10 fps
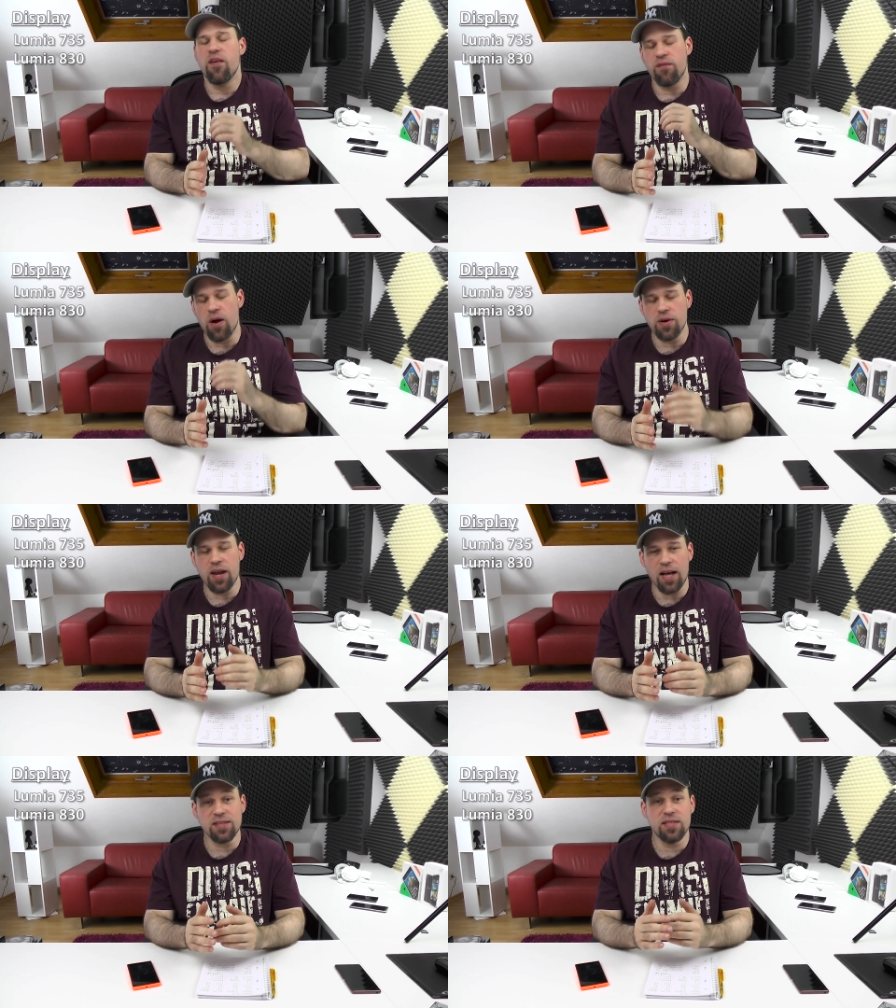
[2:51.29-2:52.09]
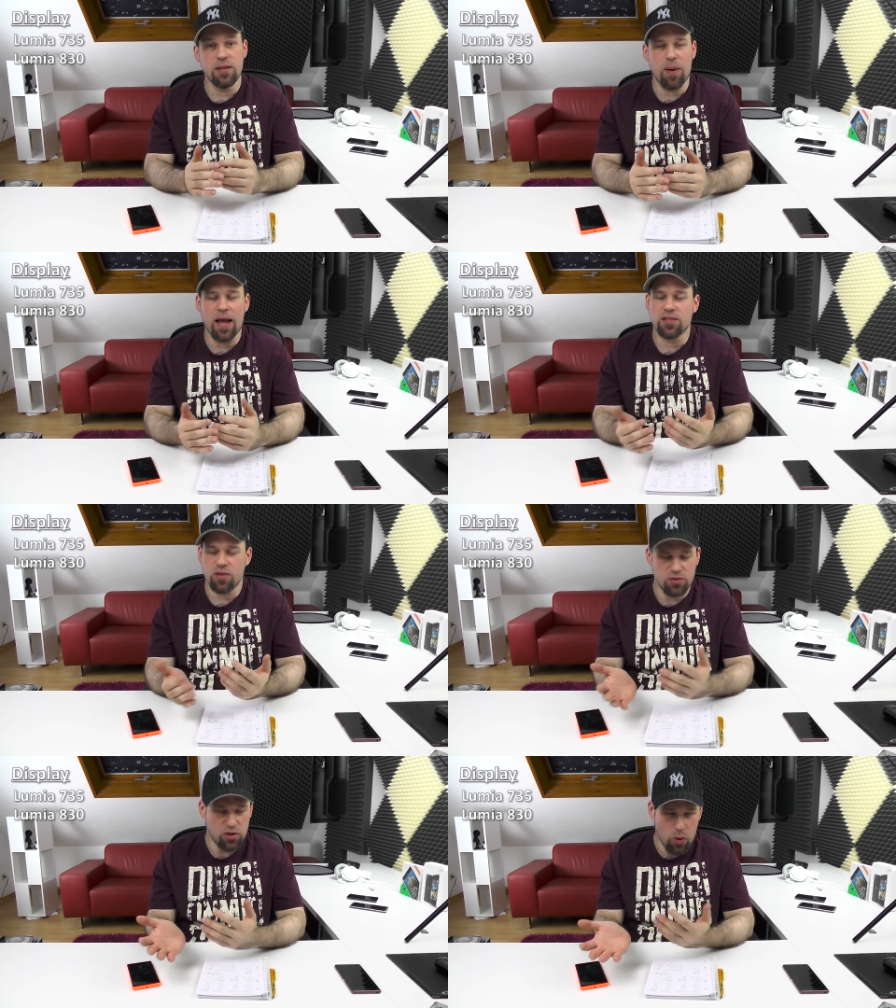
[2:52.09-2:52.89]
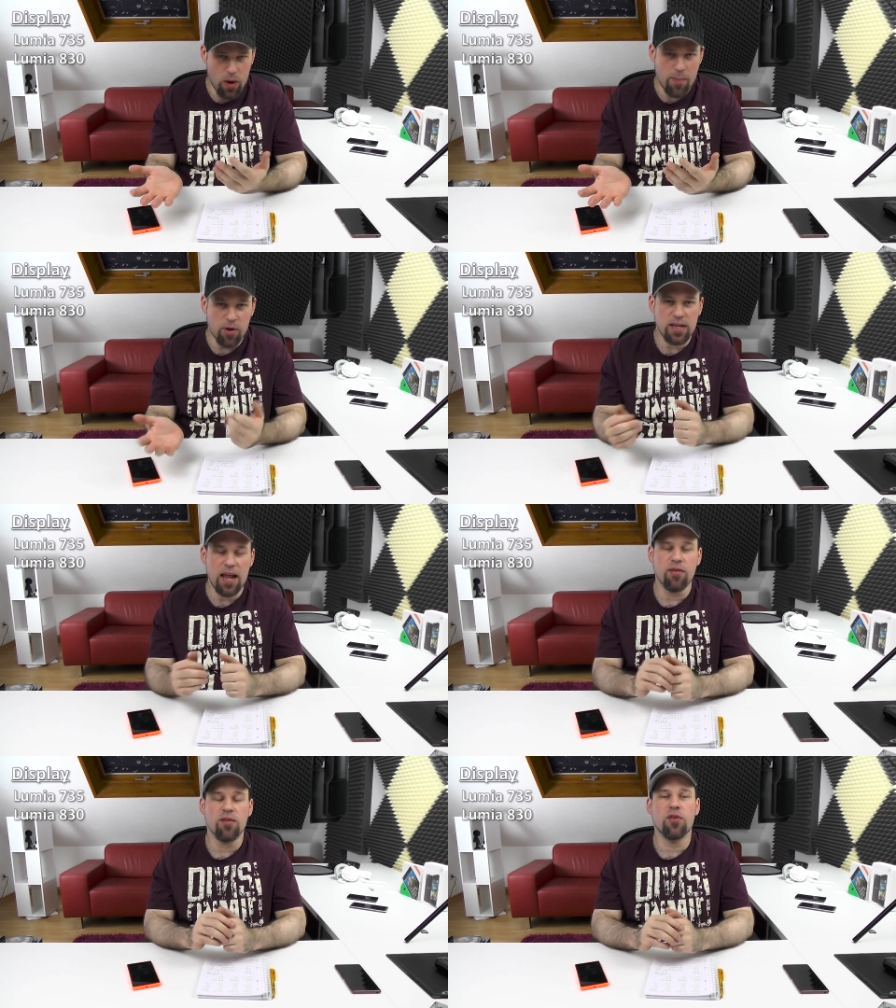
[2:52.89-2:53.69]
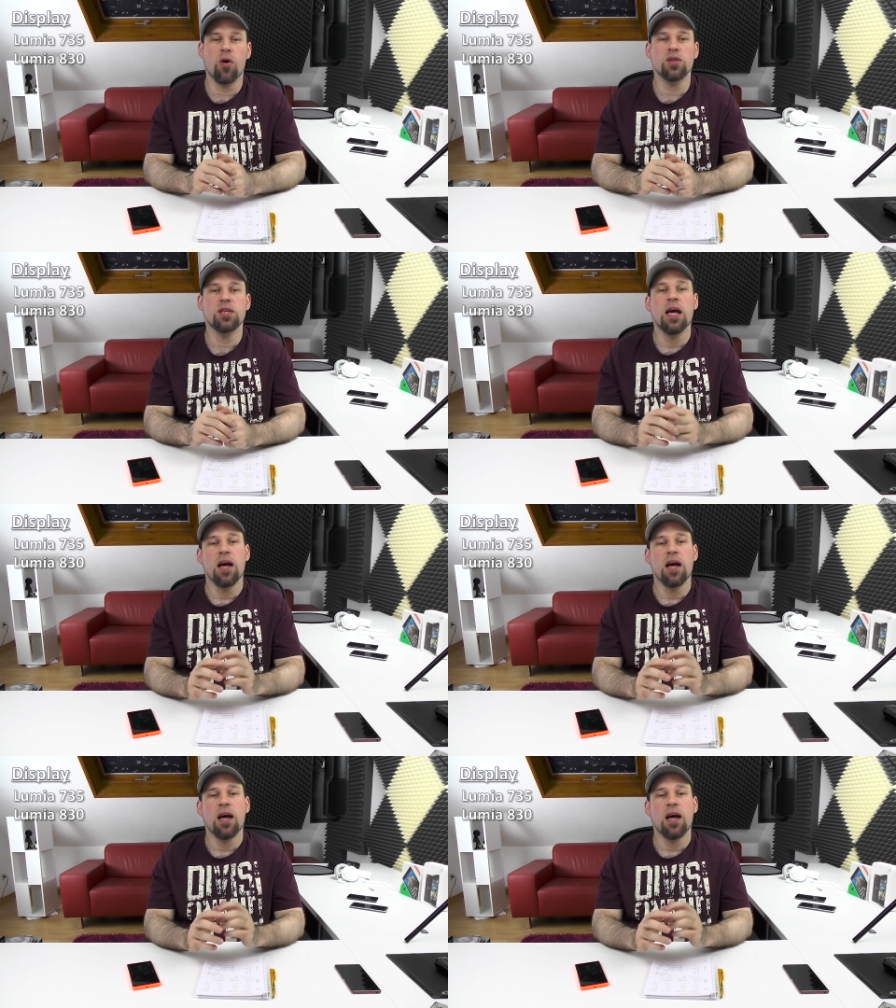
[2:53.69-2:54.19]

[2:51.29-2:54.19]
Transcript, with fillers: very nice, the blacks, no AMOLED level of course,